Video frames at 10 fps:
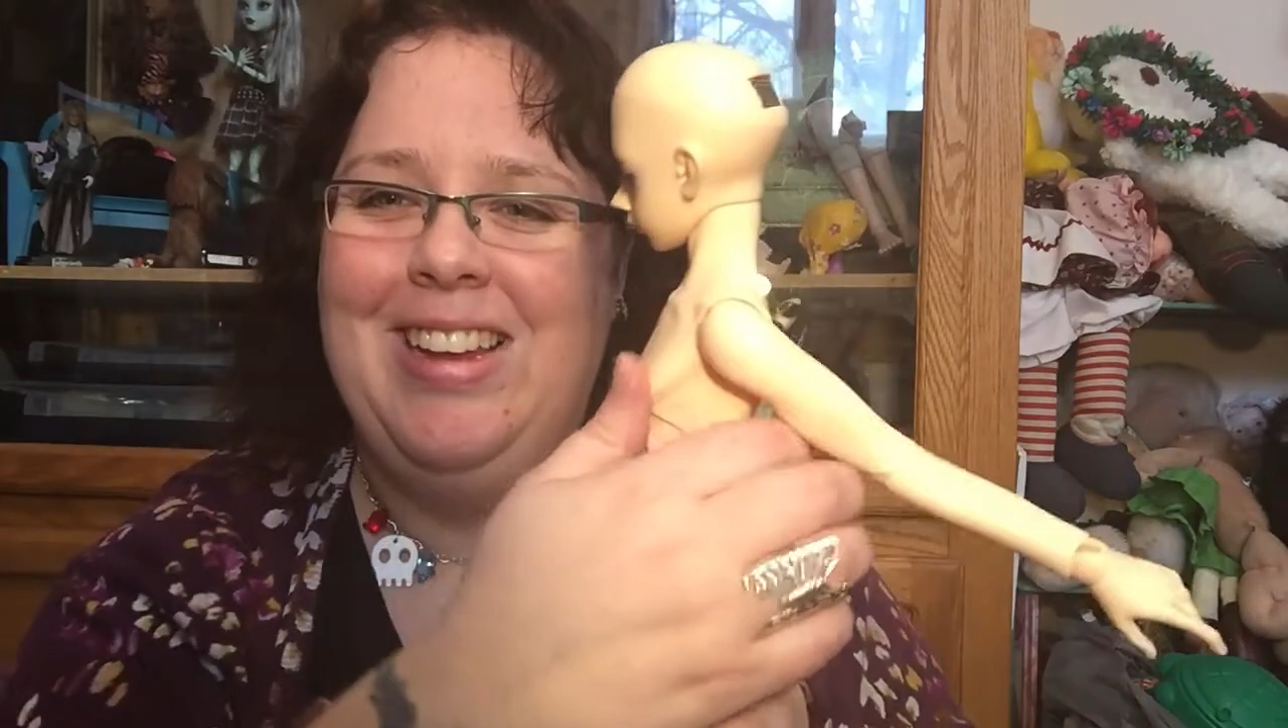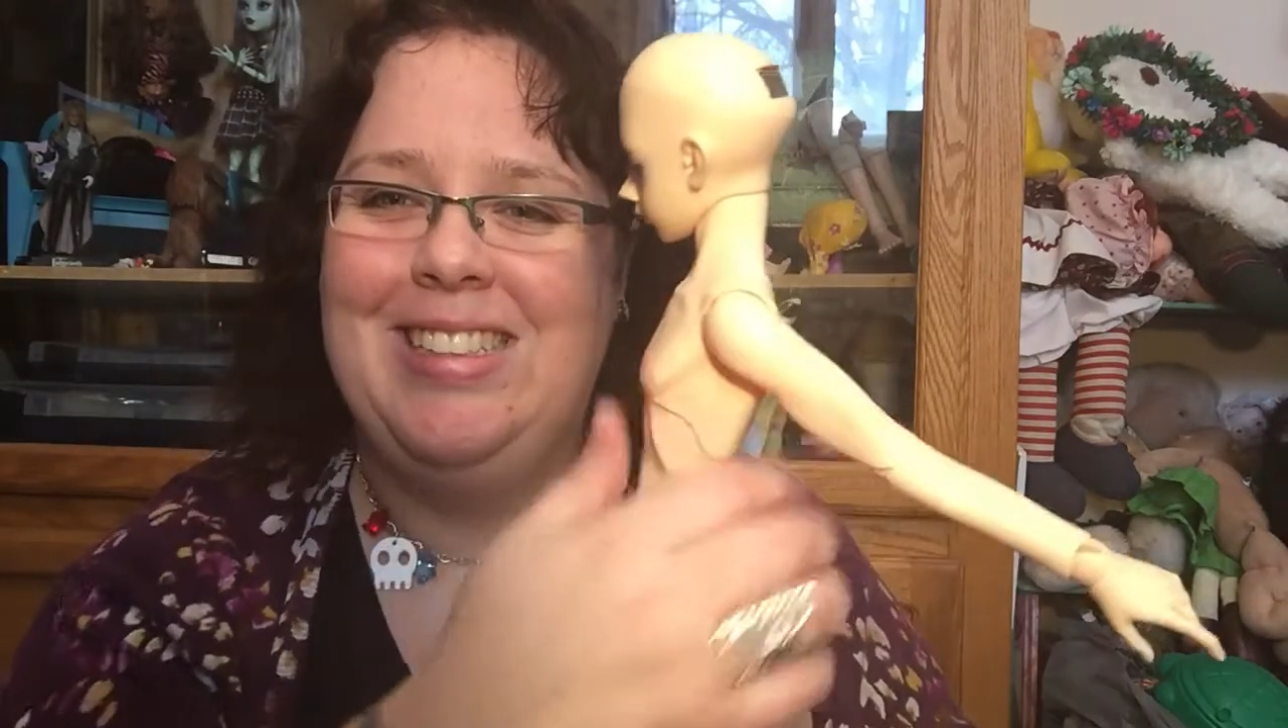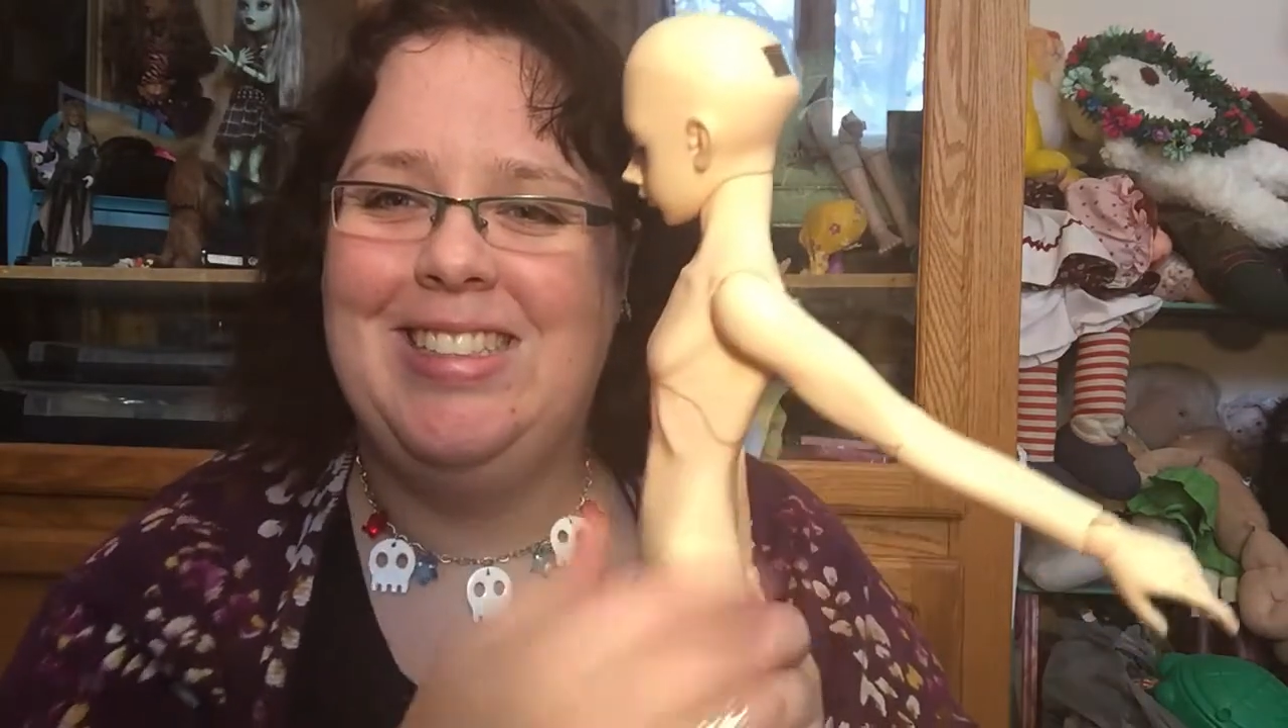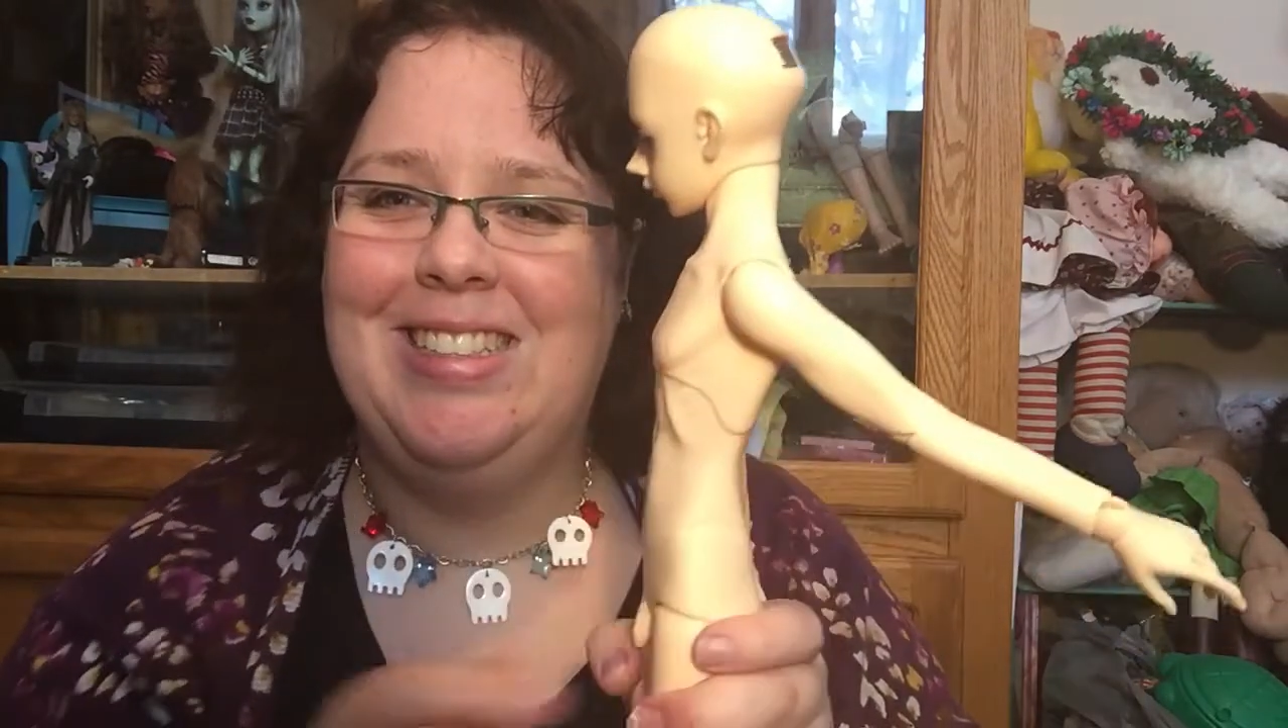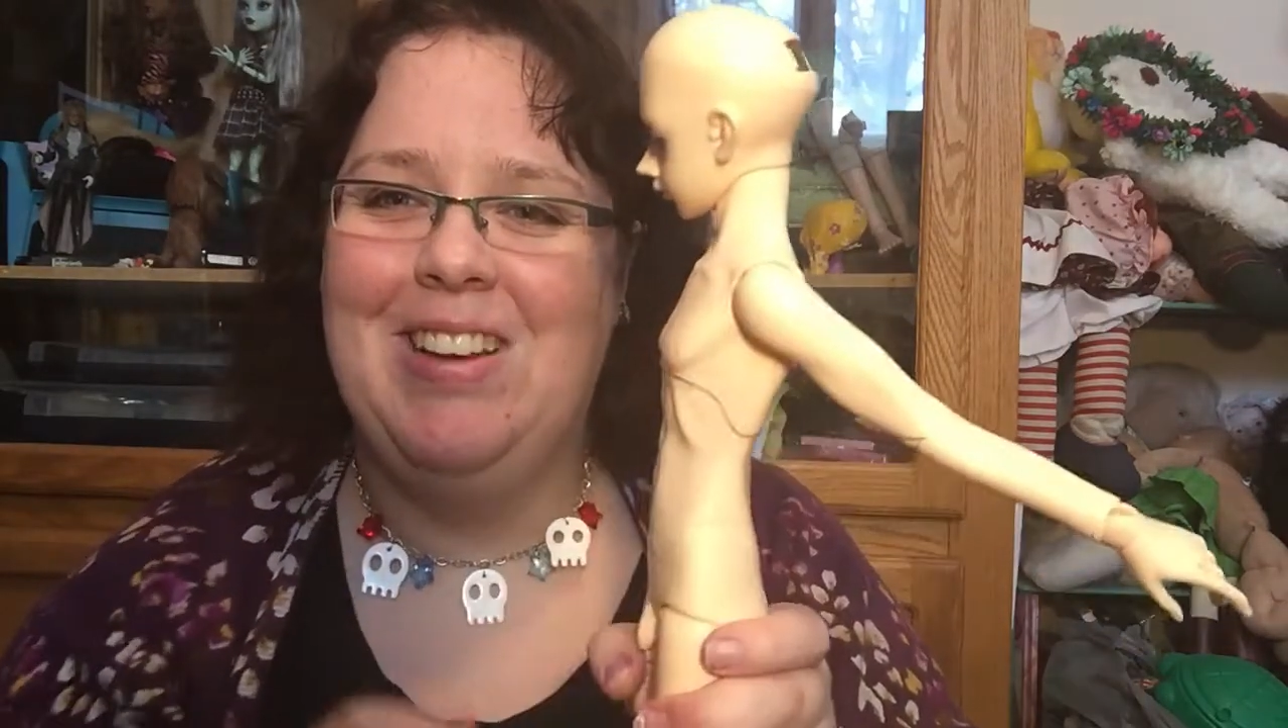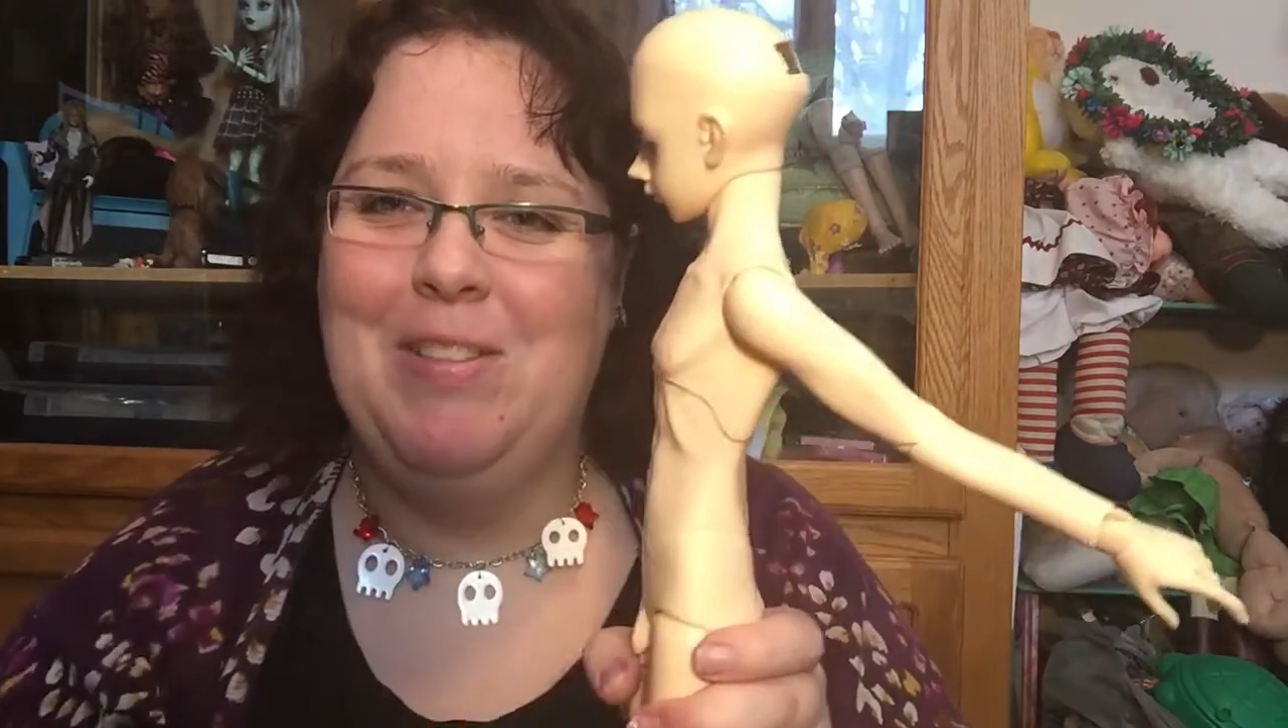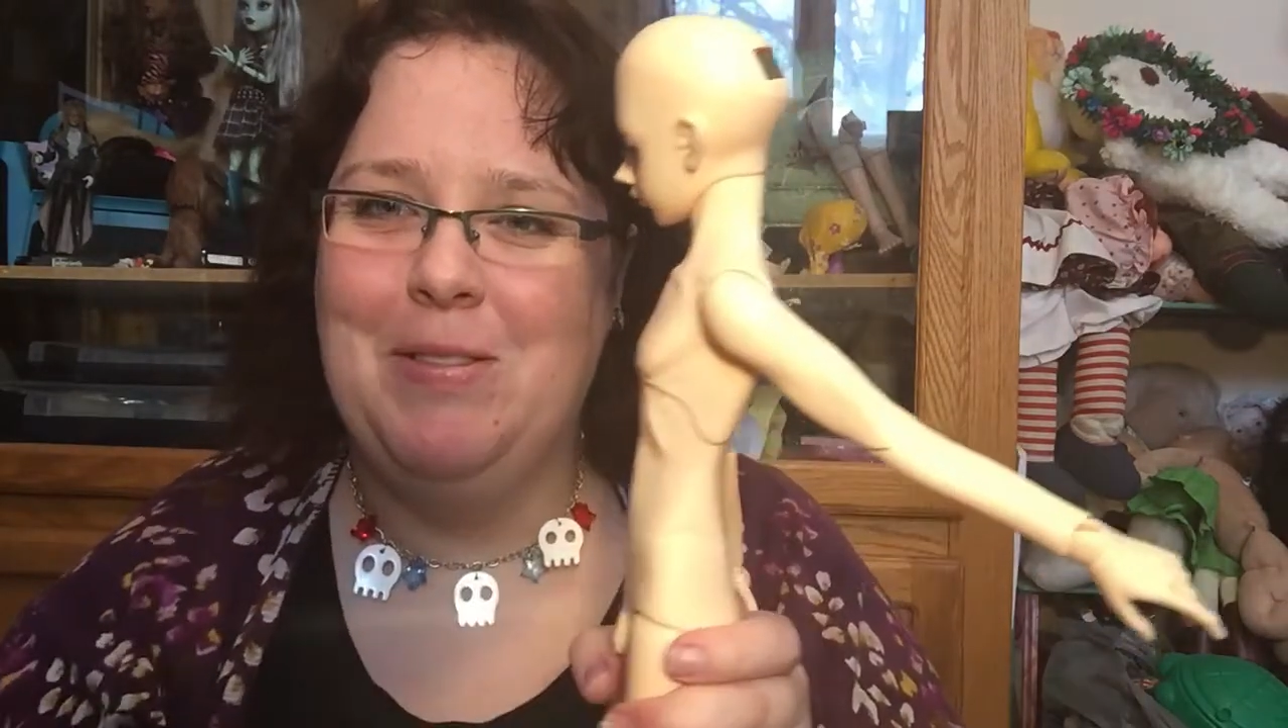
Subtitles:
at it, so